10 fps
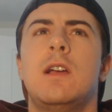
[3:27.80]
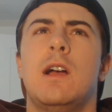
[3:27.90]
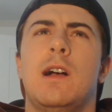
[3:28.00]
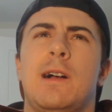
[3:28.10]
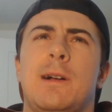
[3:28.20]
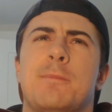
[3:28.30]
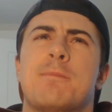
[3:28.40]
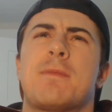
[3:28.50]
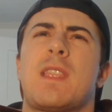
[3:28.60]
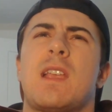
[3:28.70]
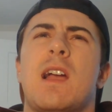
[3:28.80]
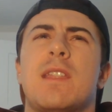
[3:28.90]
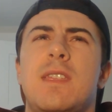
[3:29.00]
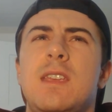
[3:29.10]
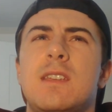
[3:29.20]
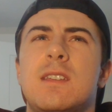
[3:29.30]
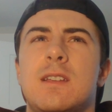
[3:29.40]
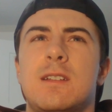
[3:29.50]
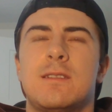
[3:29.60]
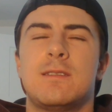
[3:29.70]
I think
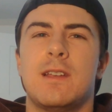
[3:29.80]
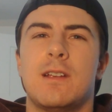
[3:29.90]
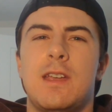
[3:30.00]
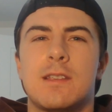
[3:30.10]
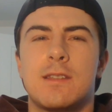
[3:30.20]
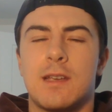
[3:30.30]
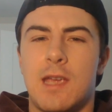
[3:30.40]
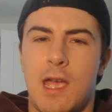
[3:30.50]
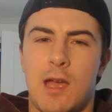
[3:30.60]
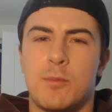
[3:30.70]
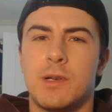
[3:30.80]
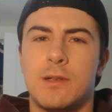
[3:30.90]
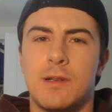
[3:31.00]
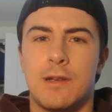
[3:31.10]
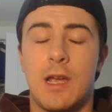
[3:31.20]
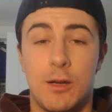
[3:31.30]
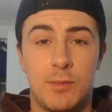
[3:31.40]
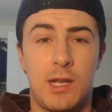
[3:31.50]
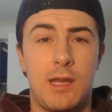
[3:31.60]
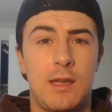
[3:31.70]
there is a cap on how
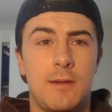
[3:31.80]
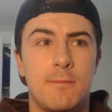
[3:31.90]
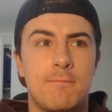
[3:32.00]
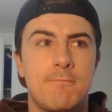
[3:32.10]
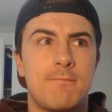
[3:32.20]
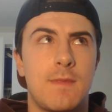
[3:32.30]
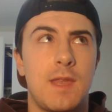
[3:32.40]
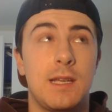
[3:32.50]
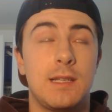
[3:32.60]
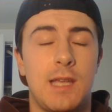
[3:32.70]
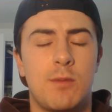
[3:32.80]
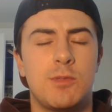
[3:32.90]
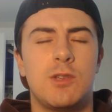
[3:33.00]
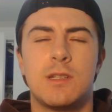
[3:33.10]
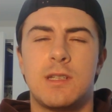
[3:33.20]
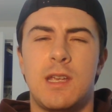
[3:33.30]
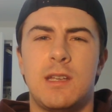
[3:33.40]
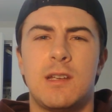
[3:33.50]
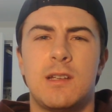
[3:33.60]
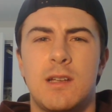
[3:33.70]
many exams you can
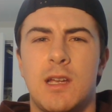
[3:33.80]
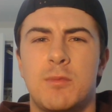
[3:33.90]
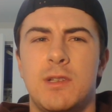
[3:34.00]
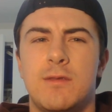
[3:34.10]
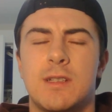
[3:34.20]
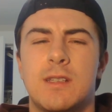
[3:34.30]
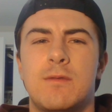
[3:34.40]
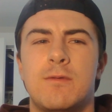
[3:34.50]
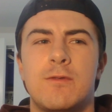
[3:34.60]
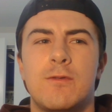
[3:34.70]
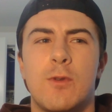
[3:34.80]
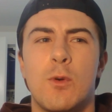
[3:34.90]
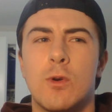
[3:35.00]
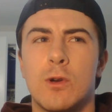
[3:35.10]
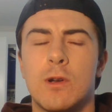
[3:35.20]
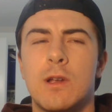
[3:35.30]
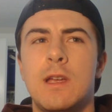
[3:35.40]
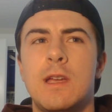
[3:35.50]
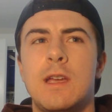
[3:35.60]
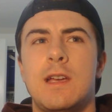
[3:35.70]
take. I believe it's four,
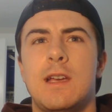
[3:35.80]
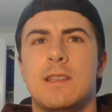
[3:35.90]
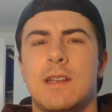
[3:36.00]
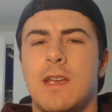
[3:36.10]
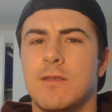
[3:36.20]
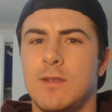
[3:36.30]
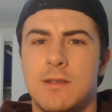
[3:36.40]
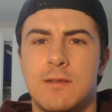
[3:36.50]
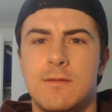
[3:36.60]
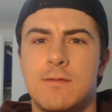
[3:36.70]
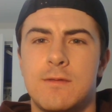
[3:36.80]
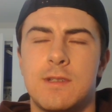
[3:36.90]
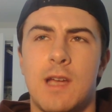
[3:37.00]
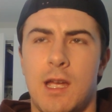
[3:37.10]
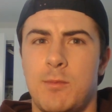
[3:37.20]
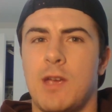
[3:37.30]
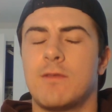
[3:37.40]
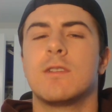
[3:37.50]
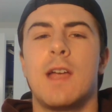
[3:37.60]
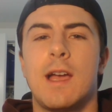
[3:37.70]
and then every time
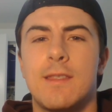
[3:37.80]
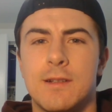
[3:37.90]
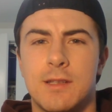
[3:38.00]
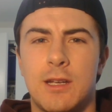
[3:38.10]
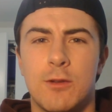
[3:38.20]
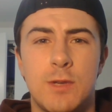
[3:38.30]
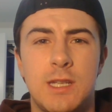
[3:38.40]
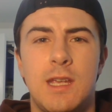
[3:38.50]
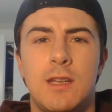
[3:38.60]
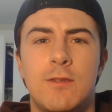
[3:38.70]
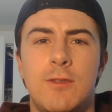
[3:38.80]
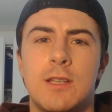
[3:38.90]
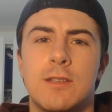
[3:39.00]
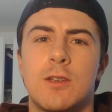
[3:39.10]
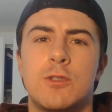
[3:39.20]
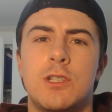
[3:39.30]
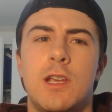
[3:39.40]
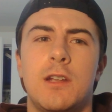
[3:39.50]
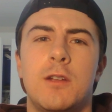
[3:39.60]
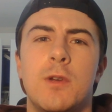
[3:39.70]
after that, there's like a retake fee
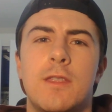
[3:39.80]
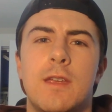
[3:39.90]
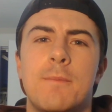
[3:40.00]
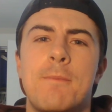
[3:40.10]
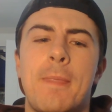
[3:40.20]
associated with it.